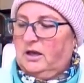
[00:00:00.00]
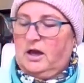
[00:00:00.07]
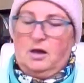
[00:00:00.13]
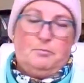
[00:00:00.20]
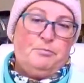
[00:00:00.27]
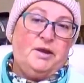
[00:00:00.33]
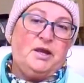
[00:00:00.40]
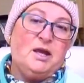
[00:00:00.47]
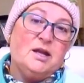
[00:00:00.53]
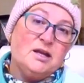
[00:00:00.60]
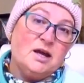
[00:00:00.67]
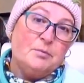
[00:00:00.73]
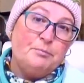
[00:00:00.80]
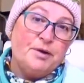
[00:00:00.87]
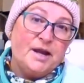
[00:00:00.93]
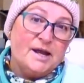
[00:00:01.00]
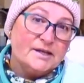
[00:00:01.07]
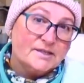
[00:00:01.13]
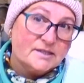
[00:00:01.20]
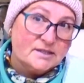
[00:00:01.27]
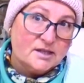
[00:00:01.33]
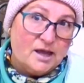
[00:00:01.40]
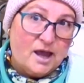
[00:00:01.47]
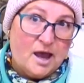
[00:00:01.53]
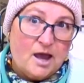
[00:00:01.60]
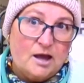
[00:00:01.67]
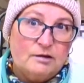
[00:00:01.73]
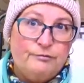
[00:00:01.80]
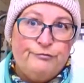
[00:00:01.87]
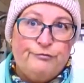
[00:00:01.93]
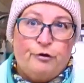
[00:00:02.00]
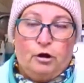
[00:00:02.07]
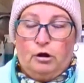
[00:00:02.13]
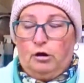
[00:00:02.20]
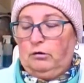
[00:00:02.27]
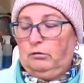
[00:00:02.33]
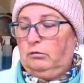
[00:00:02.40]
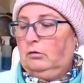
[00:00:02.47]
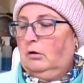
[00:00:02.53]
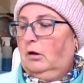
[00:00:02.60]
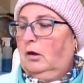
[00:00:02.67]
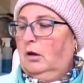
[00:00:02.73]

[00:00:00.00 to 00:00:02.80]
a beginner plus can follow.